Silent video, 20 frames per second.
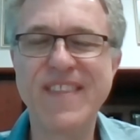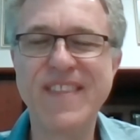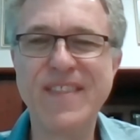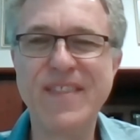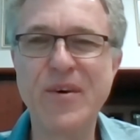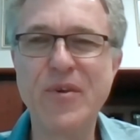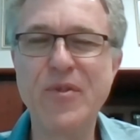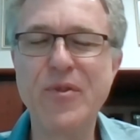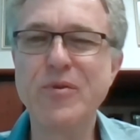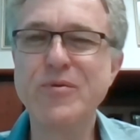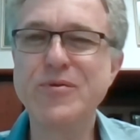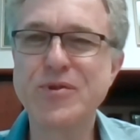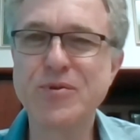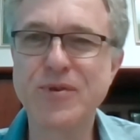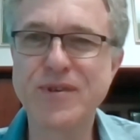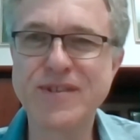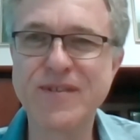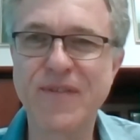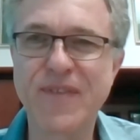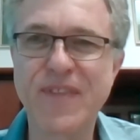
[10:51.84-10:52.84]
those
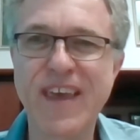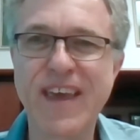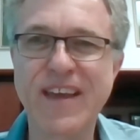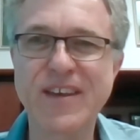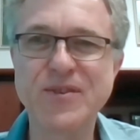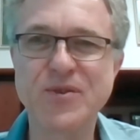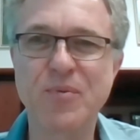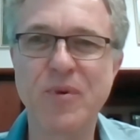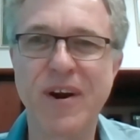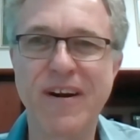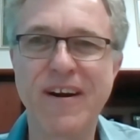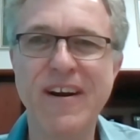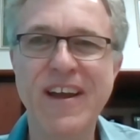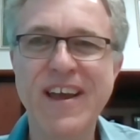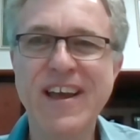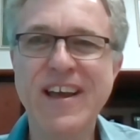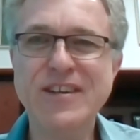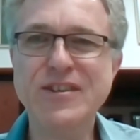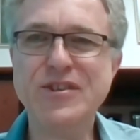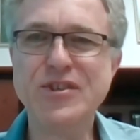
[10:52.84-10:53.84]
sorts of things, where
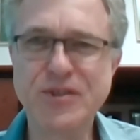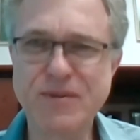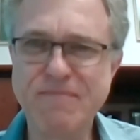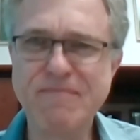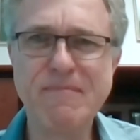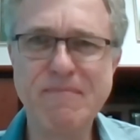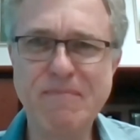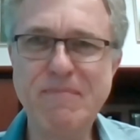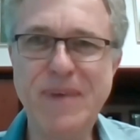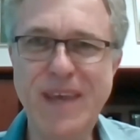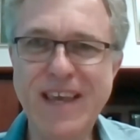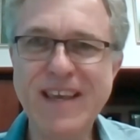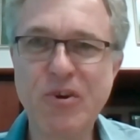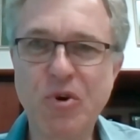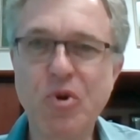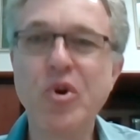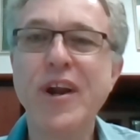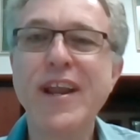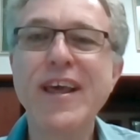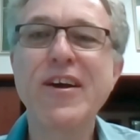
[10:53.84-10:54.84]
just being
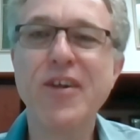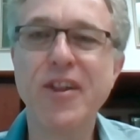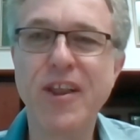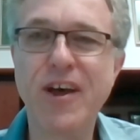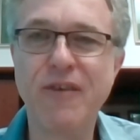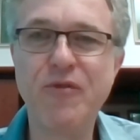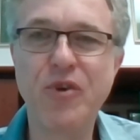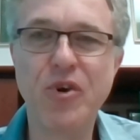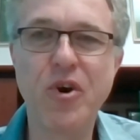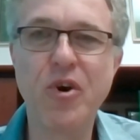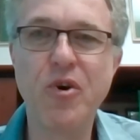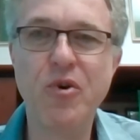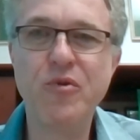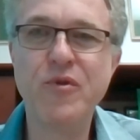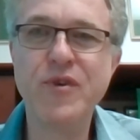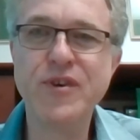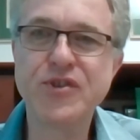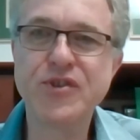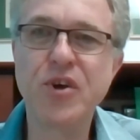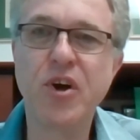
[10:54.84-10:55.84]
critical of your own
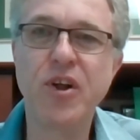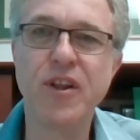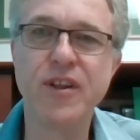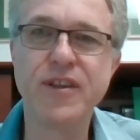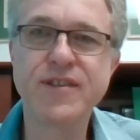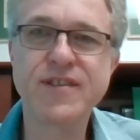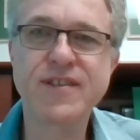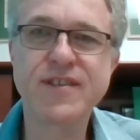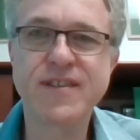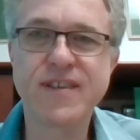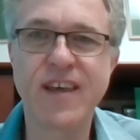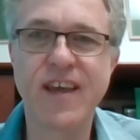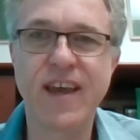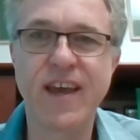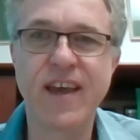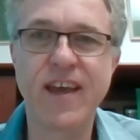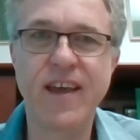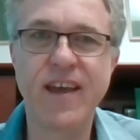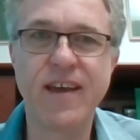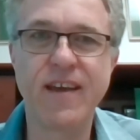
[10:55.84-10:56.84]
results,
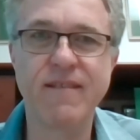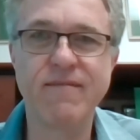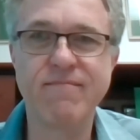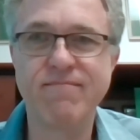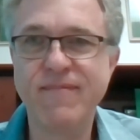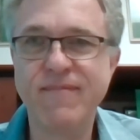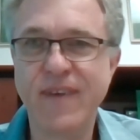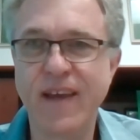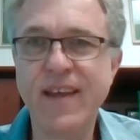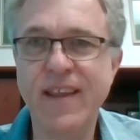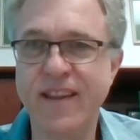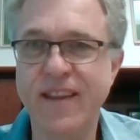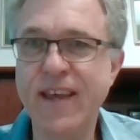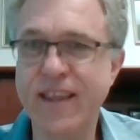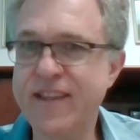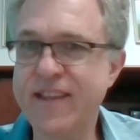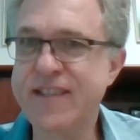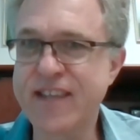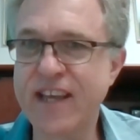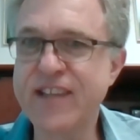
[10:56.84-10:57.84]

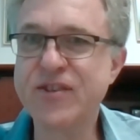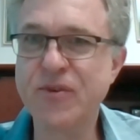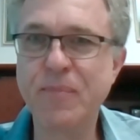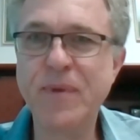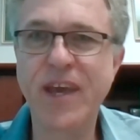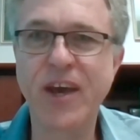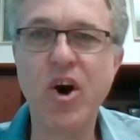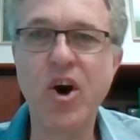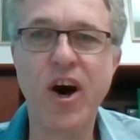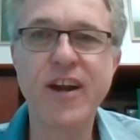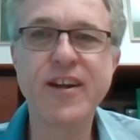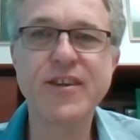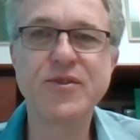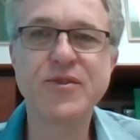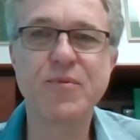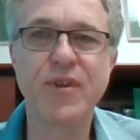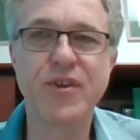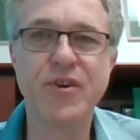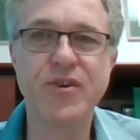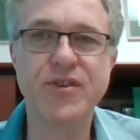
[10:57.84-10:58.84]
in the sense of being
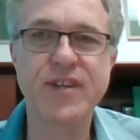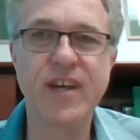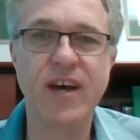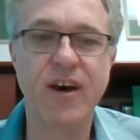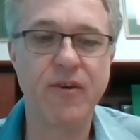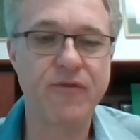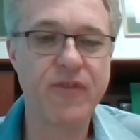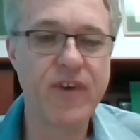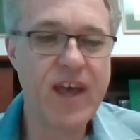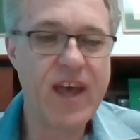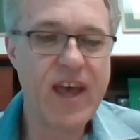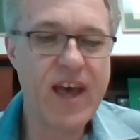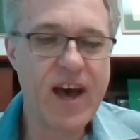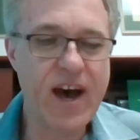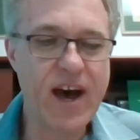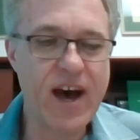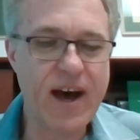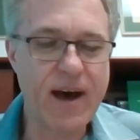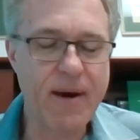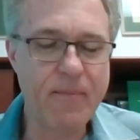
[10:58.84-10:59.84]
honest with yourself,
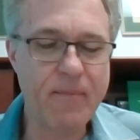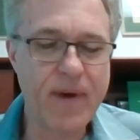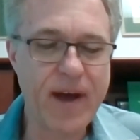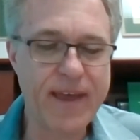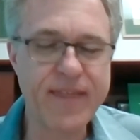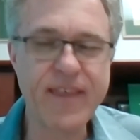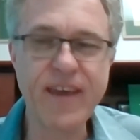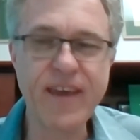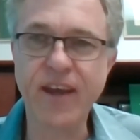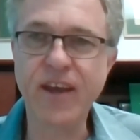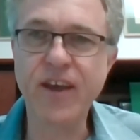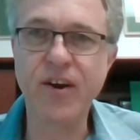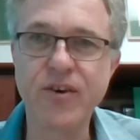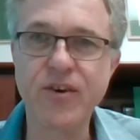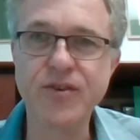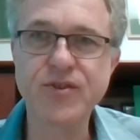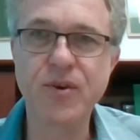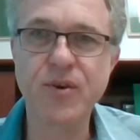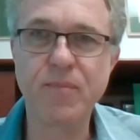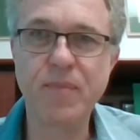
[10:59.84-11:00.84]
I think
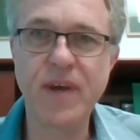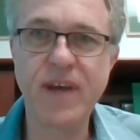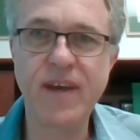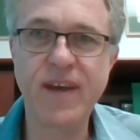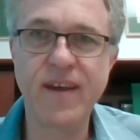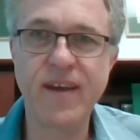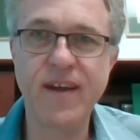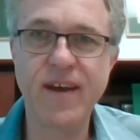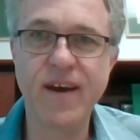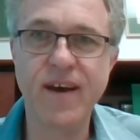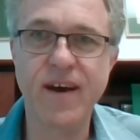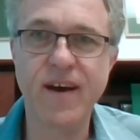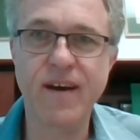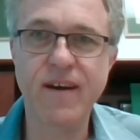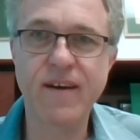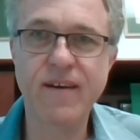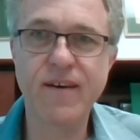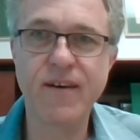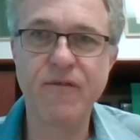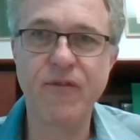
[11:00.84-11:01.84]
also be
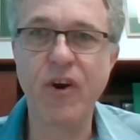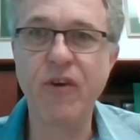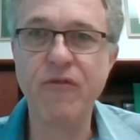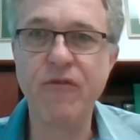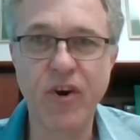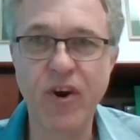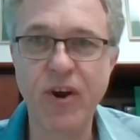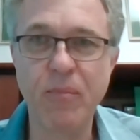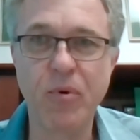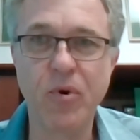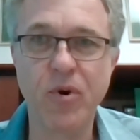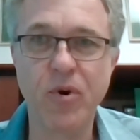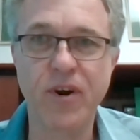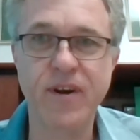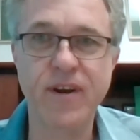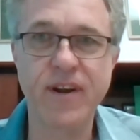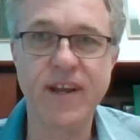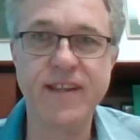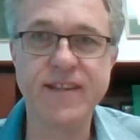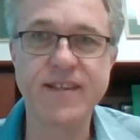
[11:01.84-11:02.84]
very, very
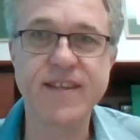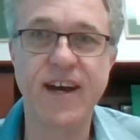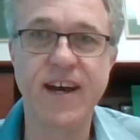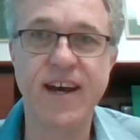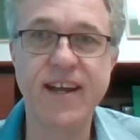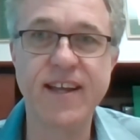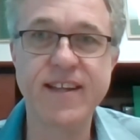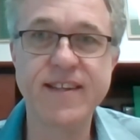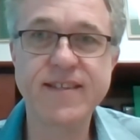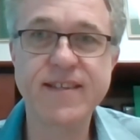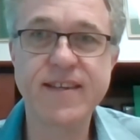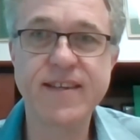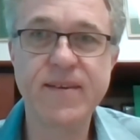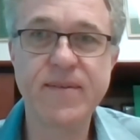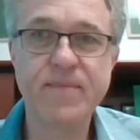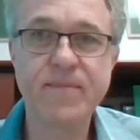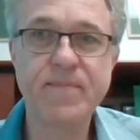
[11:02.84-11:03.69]
important in science.